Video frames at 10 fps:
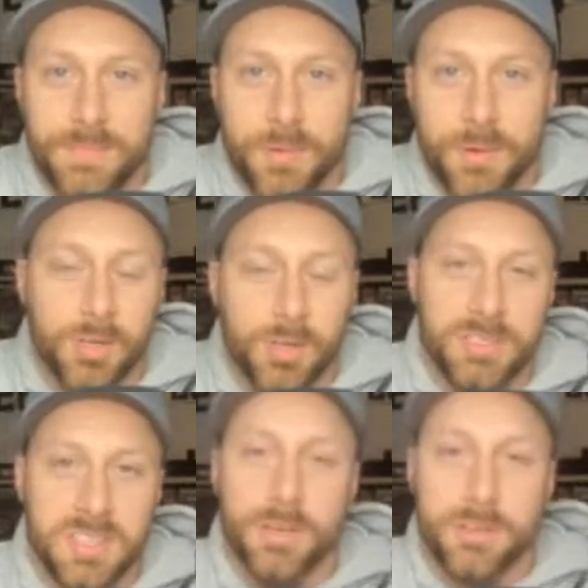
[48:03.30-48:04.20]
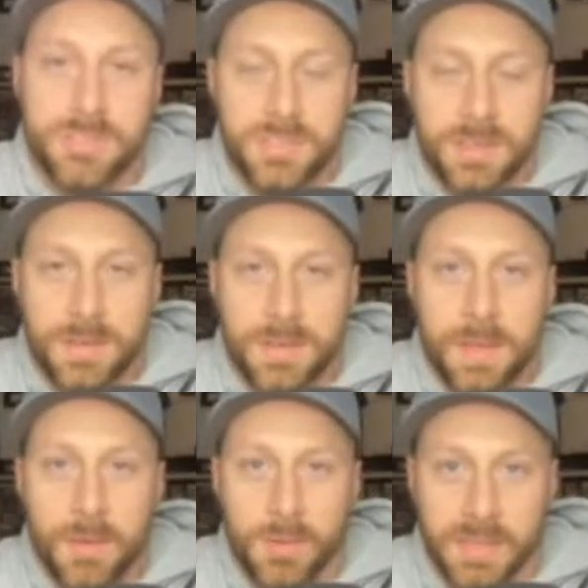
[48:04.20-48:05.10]
standpoint, the Golden State
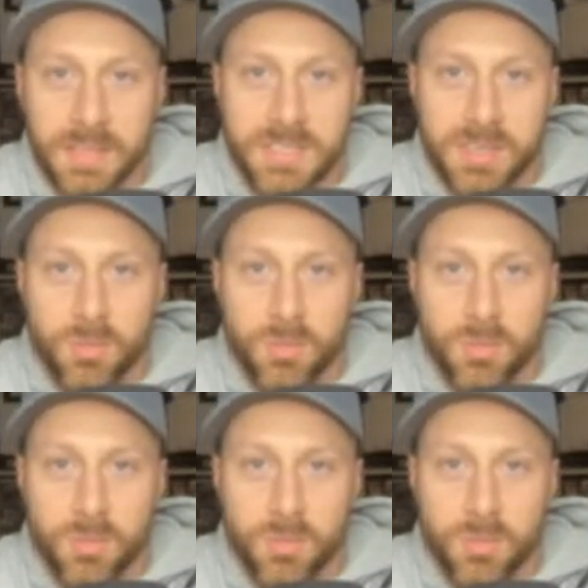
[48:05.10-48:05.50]
Warriors,